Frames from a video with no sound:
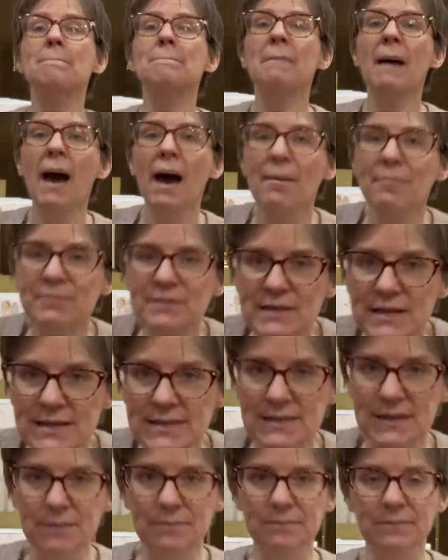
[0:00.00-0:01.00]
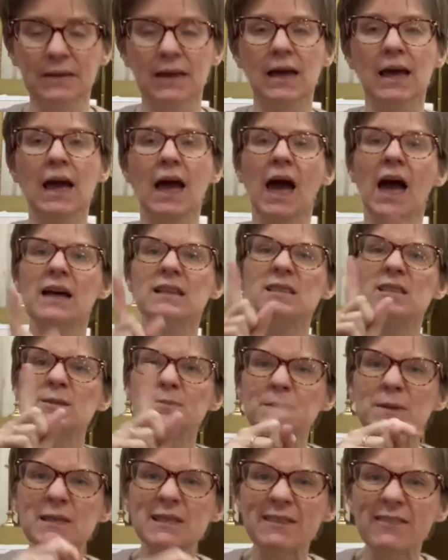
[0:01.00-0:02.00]
baptism. And
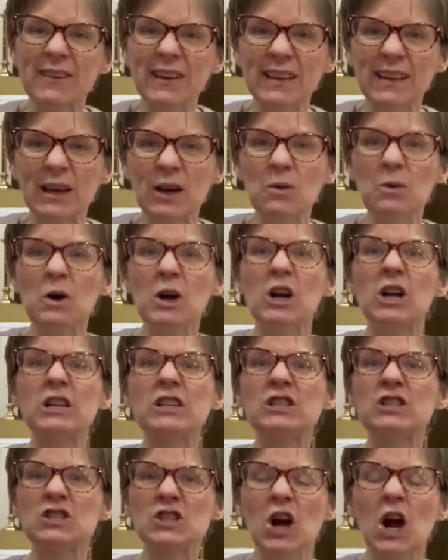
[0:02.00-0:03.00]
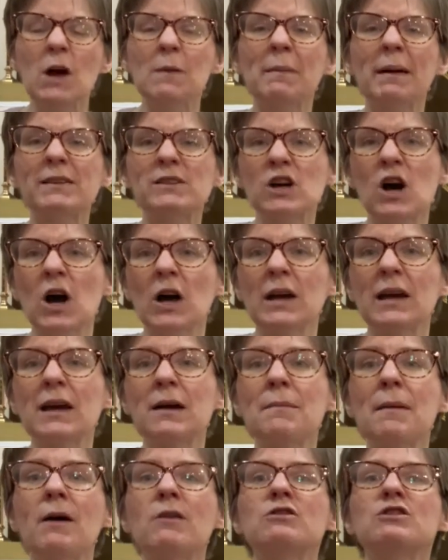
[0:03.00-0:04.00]
specifically, we're gonna start by
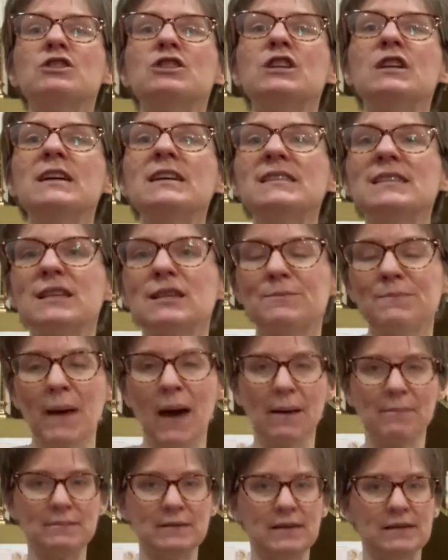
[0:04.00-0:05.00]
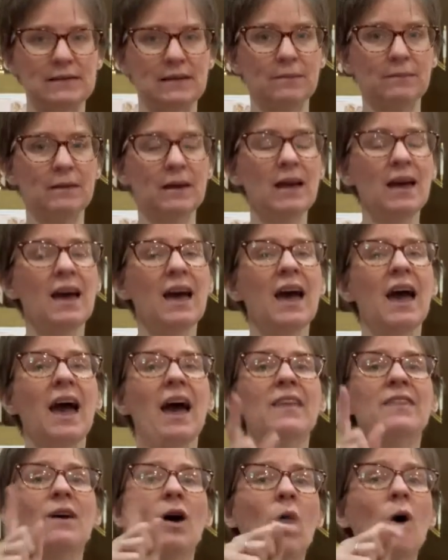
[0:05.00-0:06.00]
talking about Jesus' baptism.
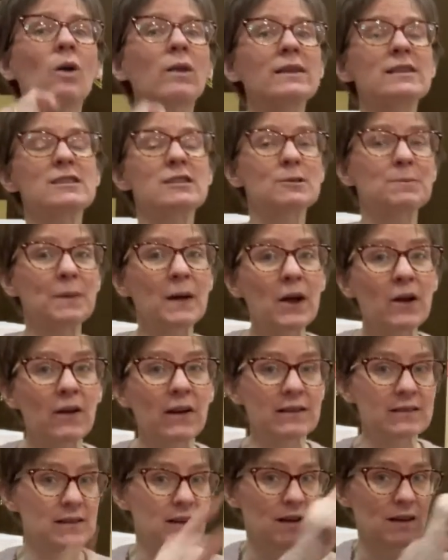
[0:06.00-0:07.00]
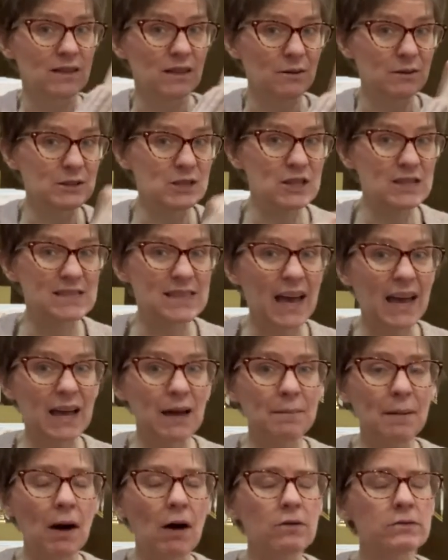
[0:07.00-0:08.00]
And the Holy Spirit that we just sang
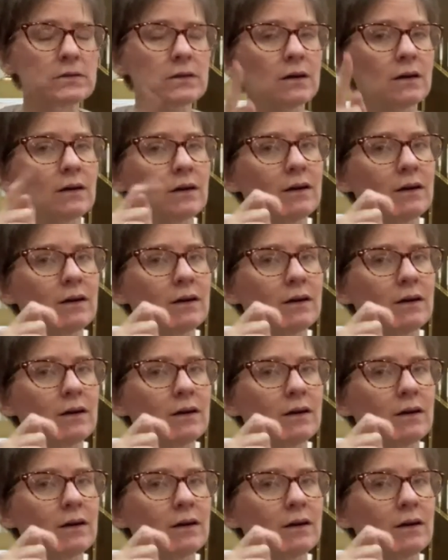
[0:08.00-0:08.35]
about